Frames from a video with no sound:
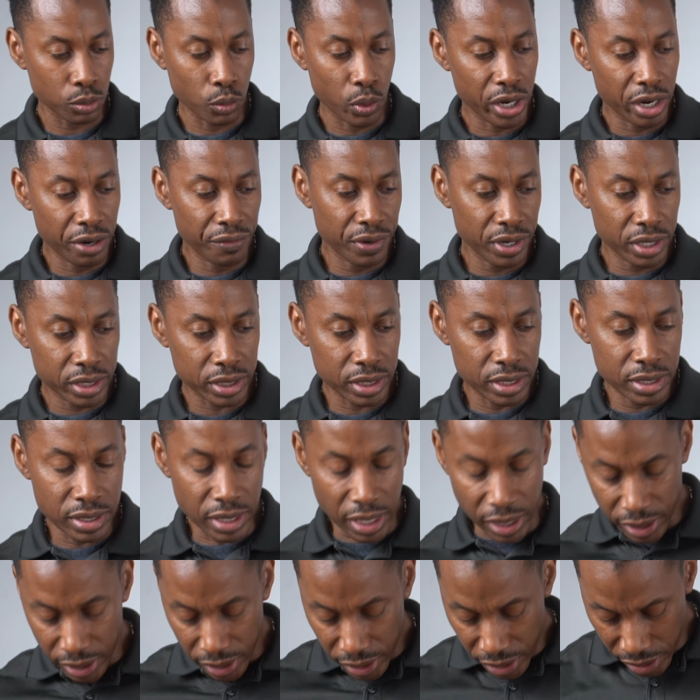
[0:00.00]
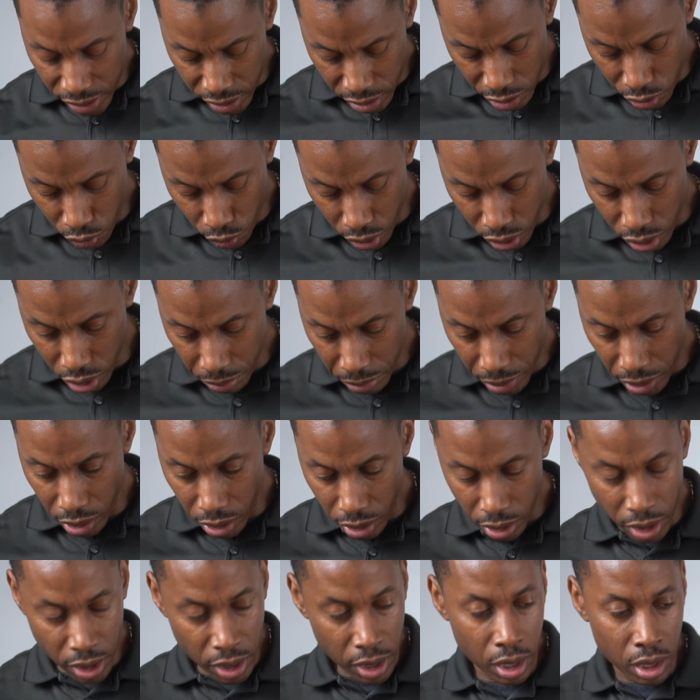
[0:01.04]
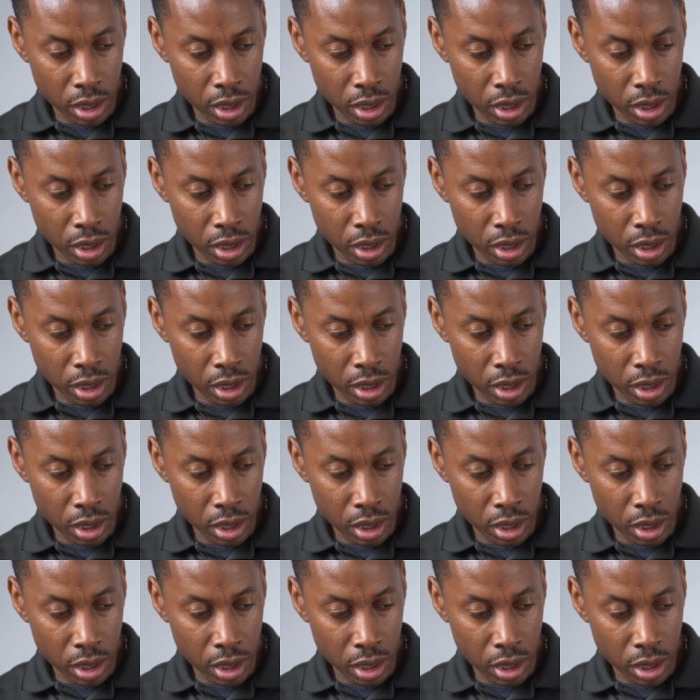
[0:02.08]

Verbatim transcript: whatever it is, and this is going to be